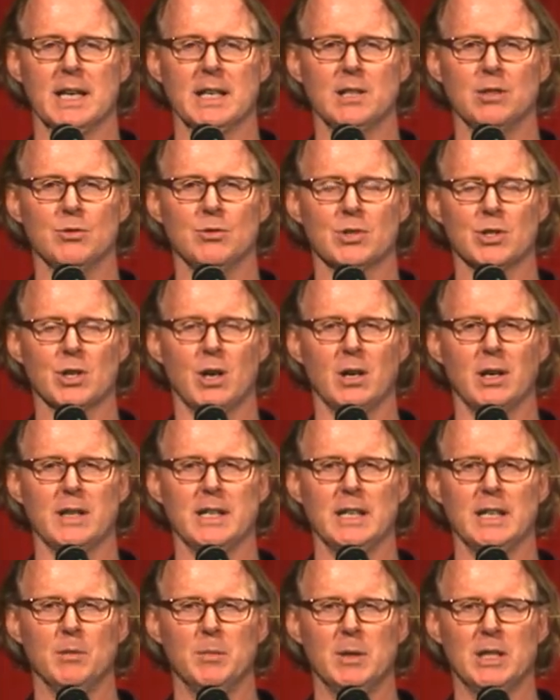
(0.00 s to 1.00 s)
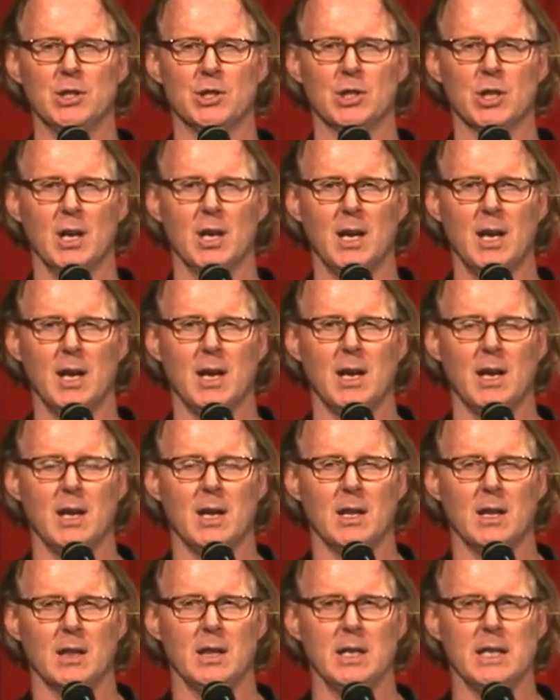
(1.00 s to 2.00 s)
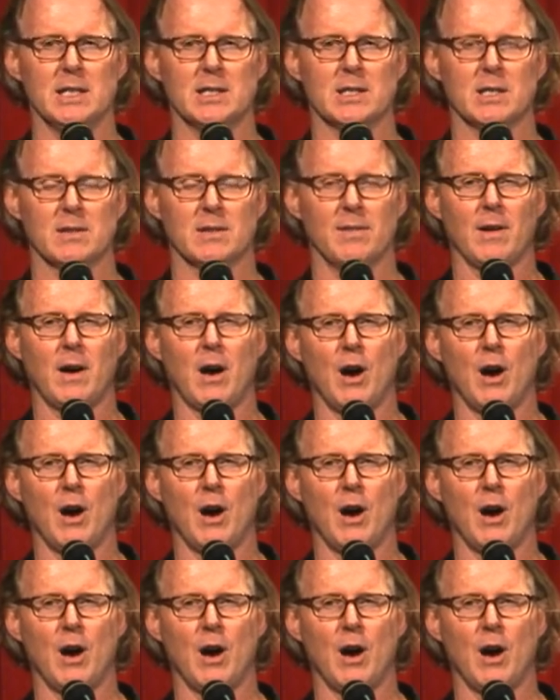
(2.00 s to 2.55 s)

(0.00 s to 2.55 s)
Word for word: And you saw in the image these